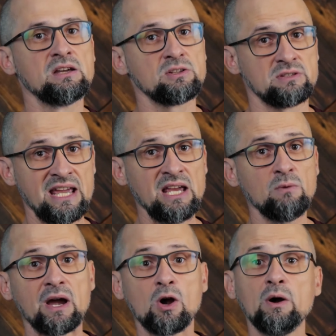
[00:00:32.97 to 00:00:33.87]
Today,
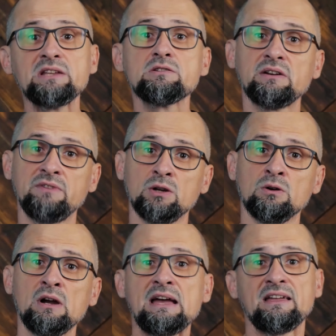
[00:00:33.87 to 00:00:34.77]
we're going to review
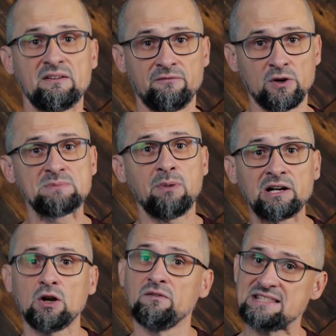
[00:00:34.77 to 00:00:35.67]
the first
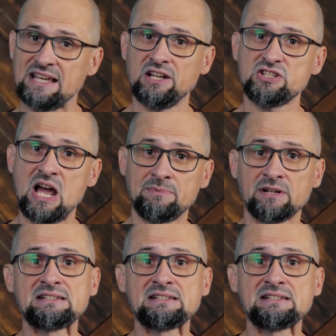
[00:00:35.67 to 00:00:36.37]
part of the second chapter